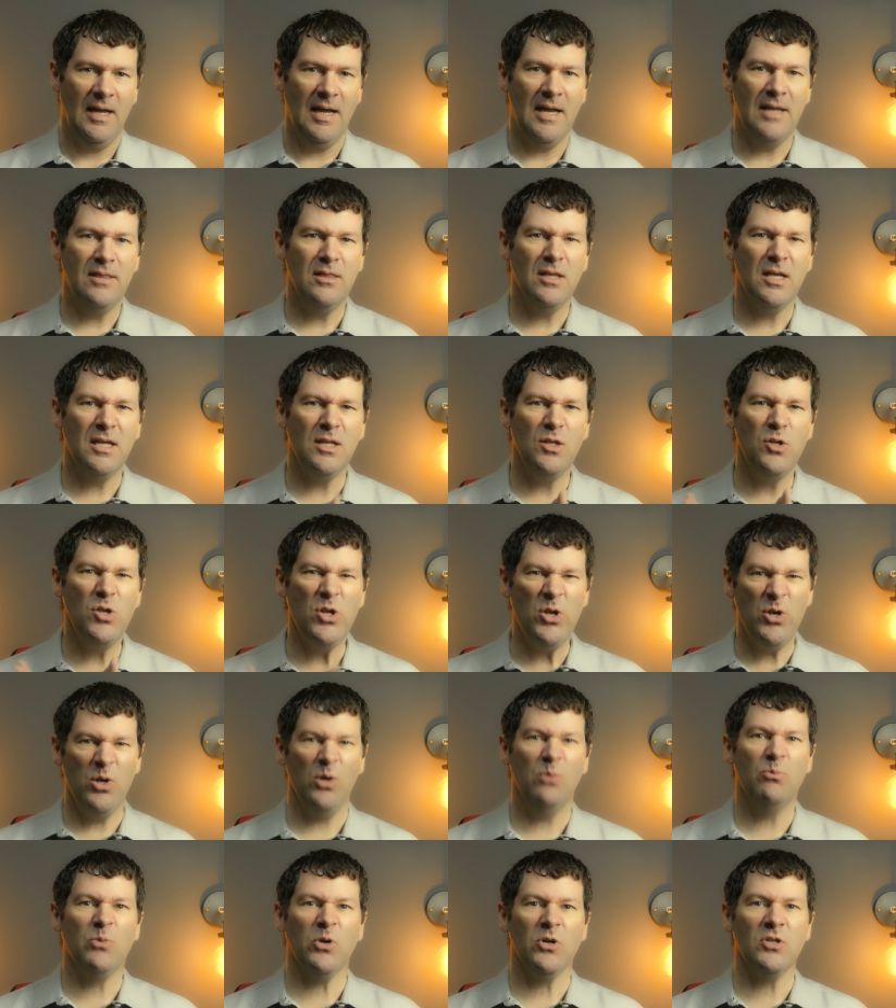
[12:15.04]
In the
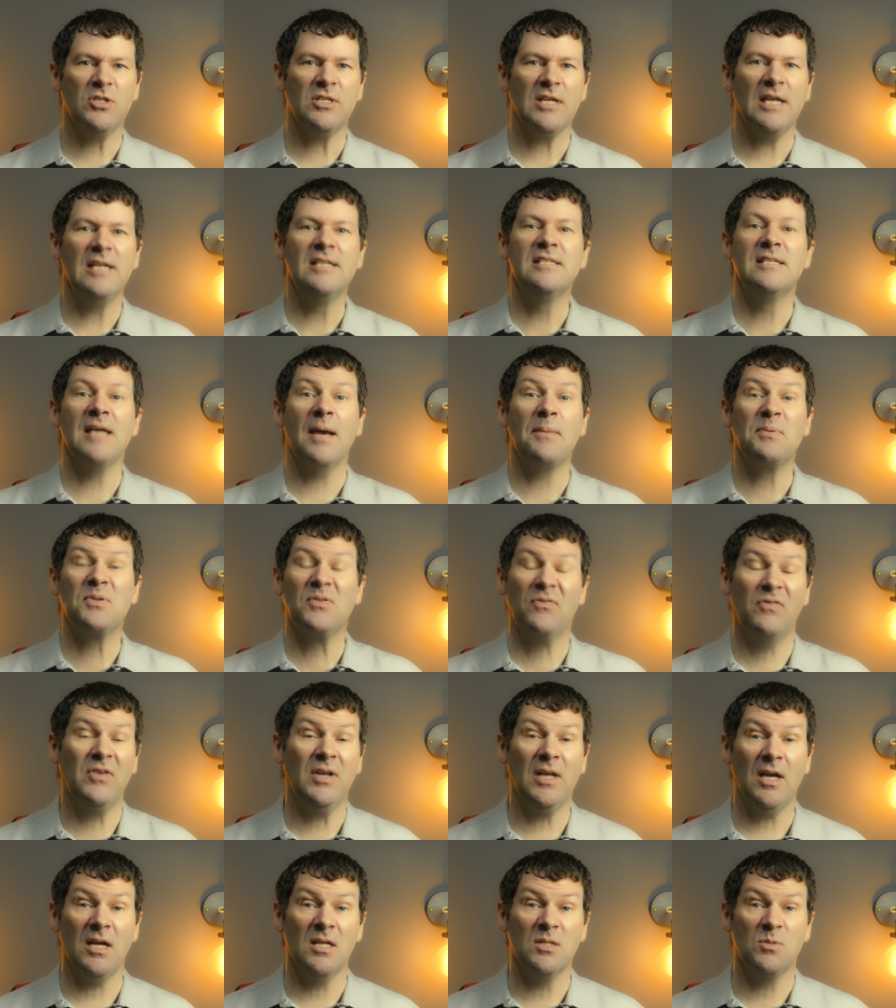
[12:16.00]
numerous in-depth
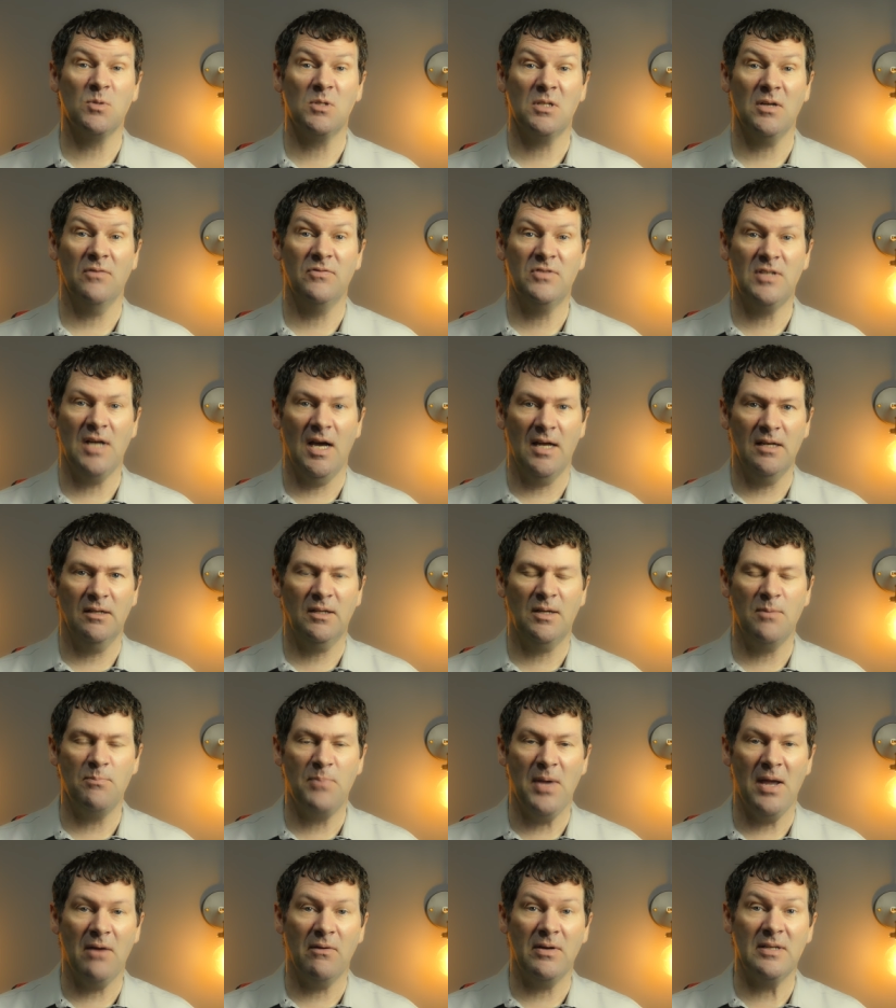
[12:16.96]
videos which I've done
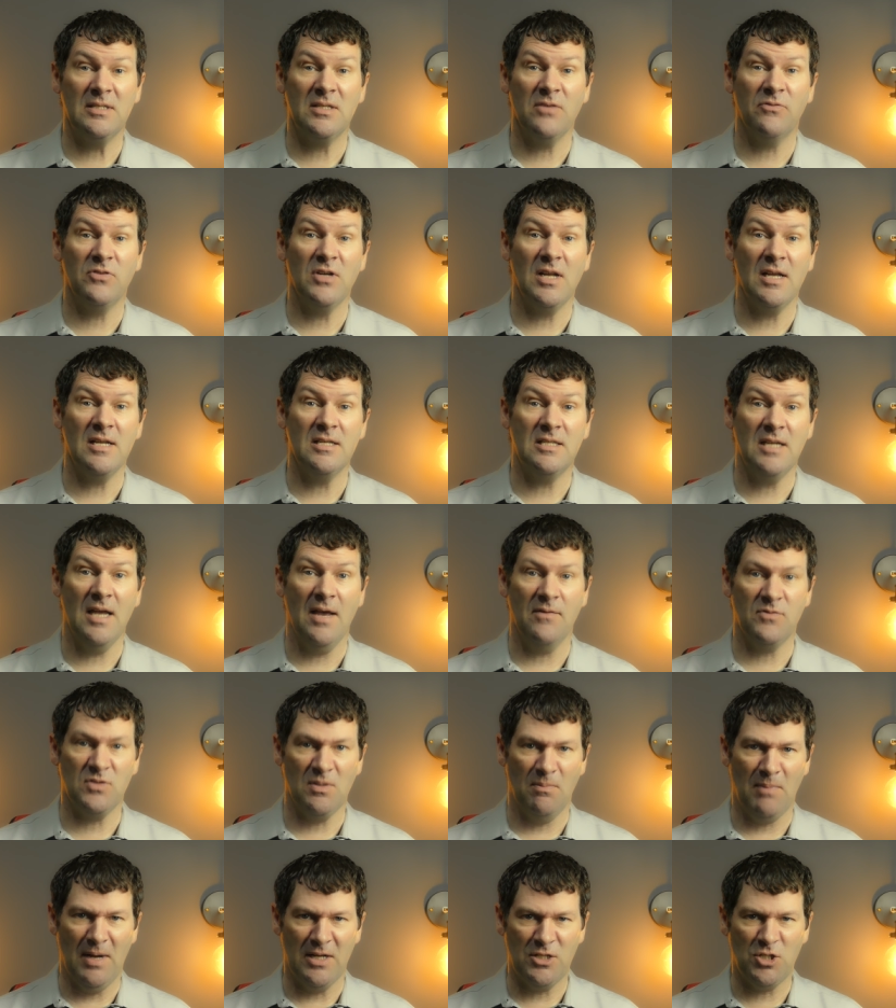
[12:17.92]
comparing different
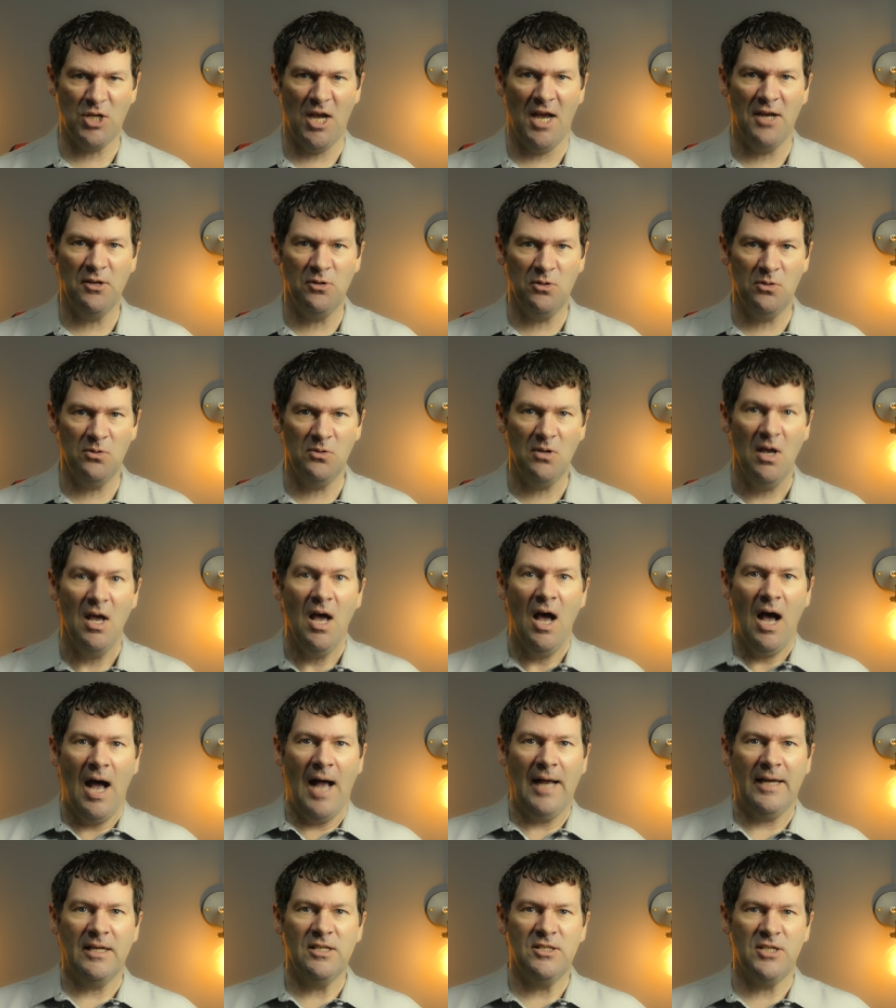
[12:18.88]
ETFs on my channel,
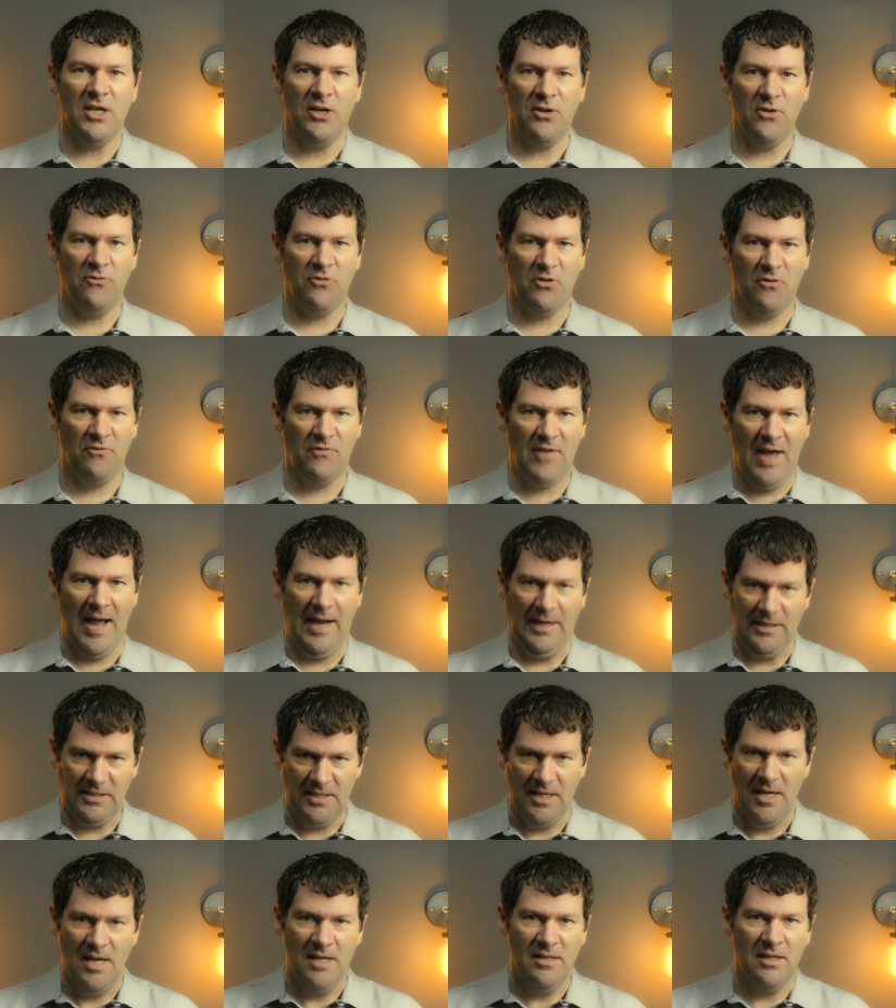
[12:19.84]
I can tell you for a
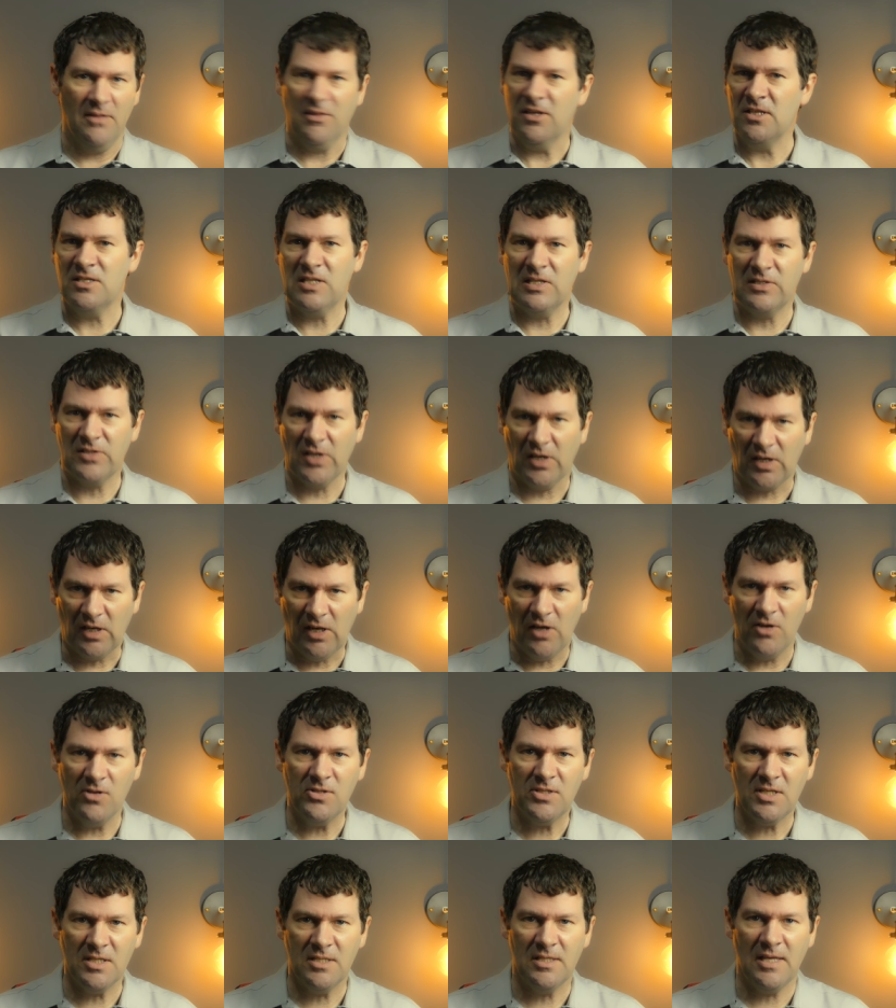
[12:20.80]
fact that this is the
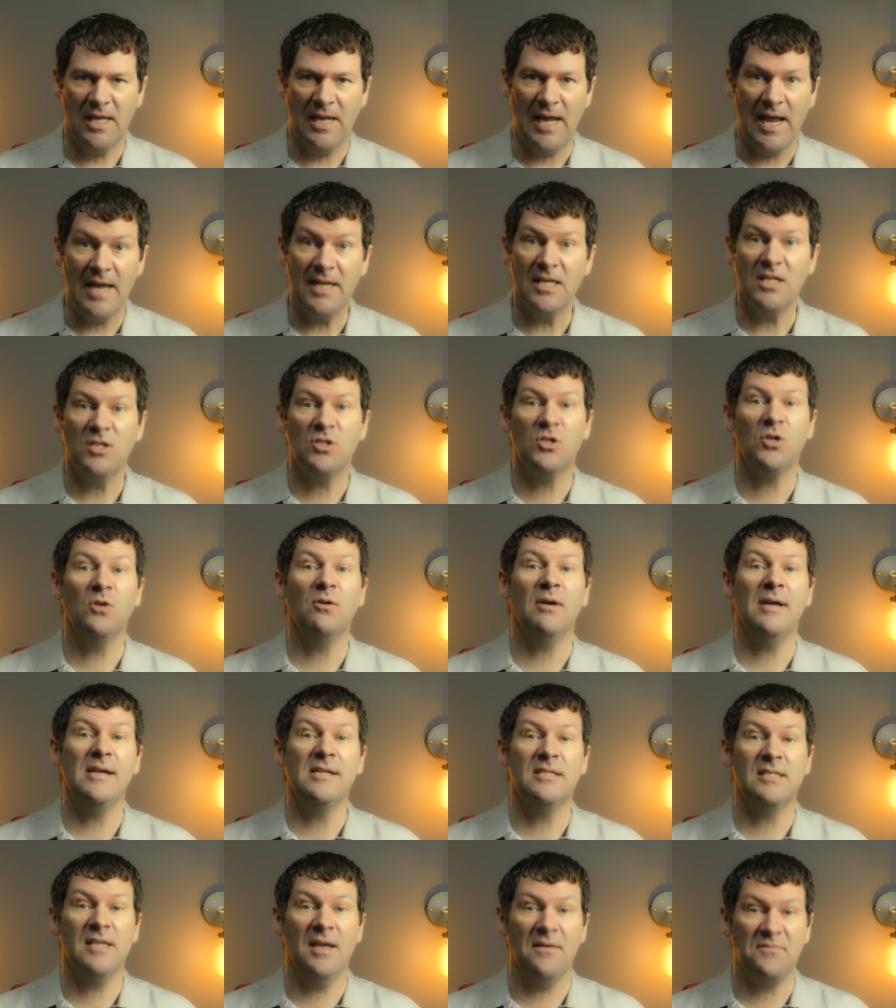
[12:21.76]
closest that any two
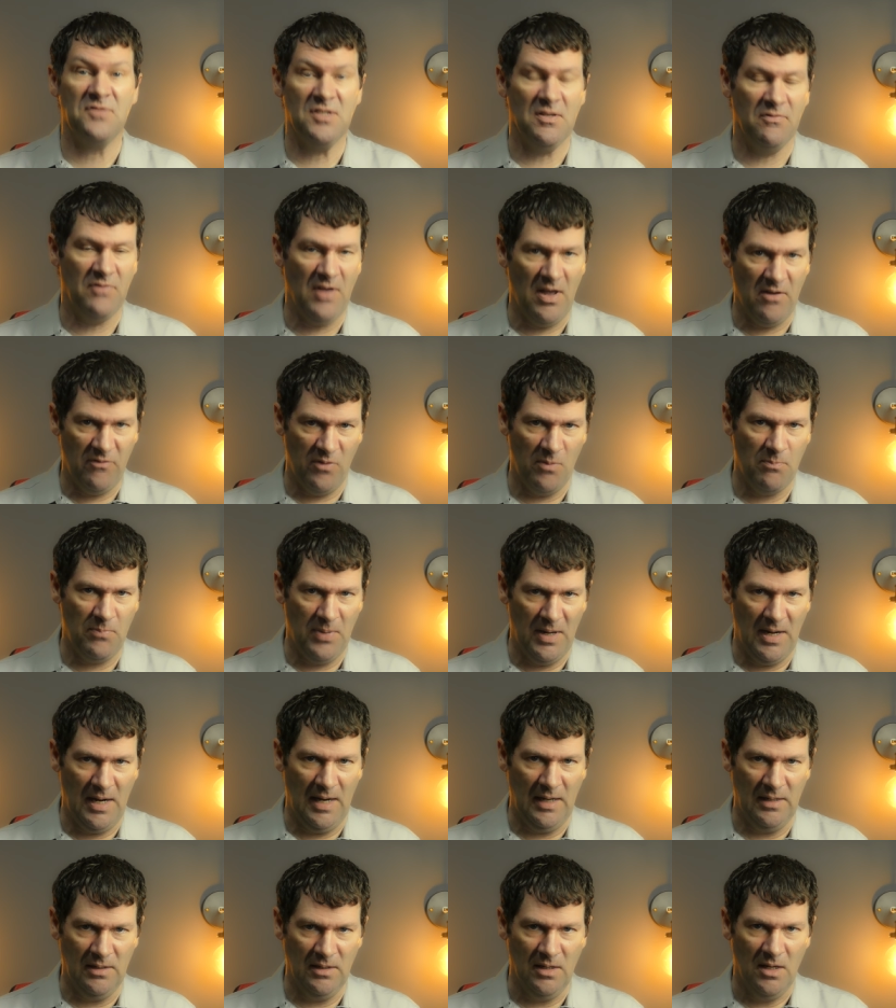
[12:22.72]
ETFs have ever
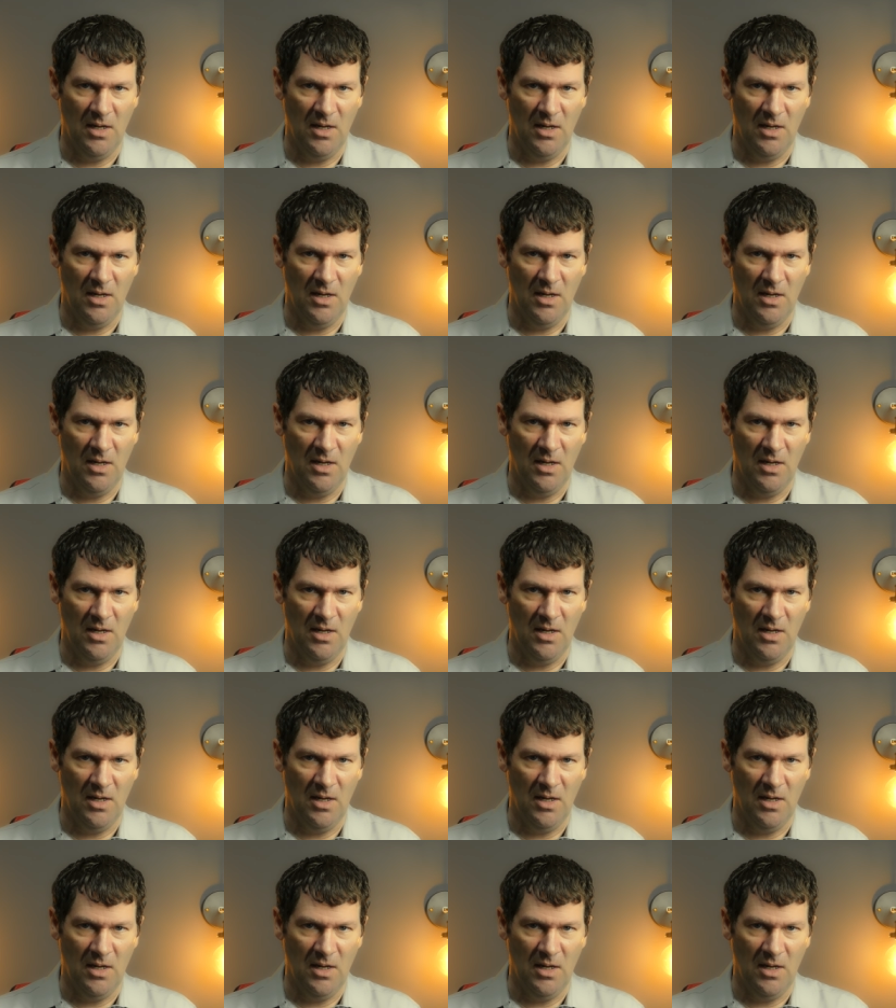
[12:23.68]
been.